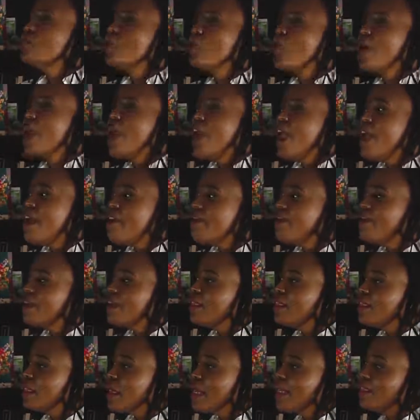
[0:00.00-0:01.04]
So
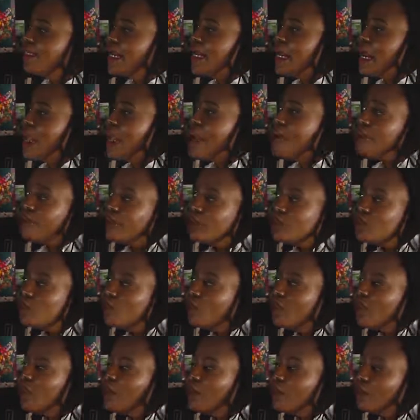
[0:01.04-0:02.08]
everything that happens
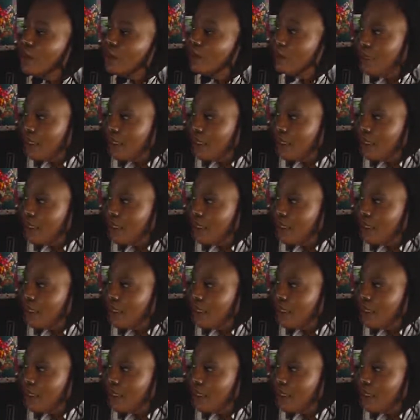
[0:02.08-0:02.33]
within the